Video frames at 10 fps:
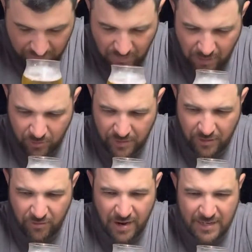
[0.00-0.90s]
Maybe a little bit
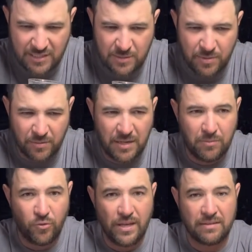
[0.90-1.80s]
of grassiness, but I'm getting
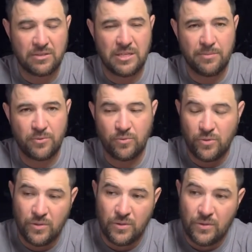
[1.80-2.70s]
all that typical
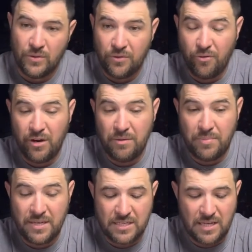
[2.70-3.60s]
green
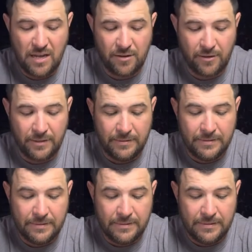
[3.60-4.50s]
beer skunk.
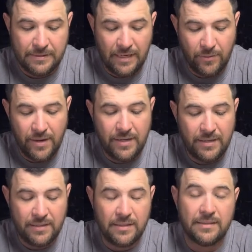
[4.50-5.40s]
Anyway,
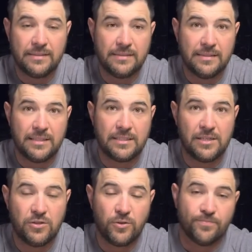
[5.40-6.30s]
let's get
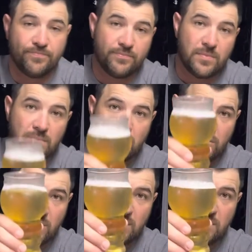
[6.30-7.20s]
into it.
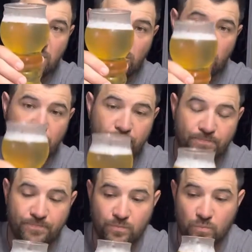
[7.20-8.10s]
Cheers, is all.
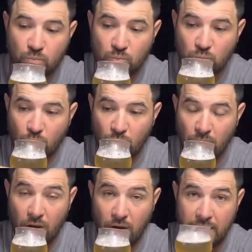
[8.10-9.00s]

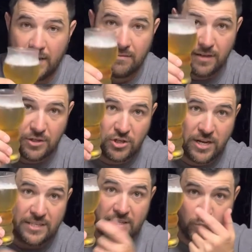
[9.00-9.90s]
Oh yeah, and
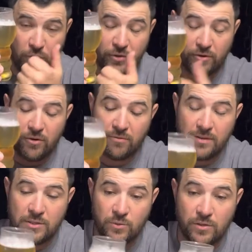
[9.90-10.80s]
cheers to SwillinGrog
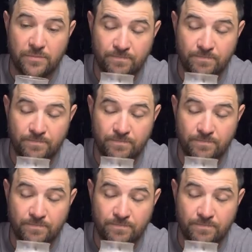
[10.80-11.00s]
as well.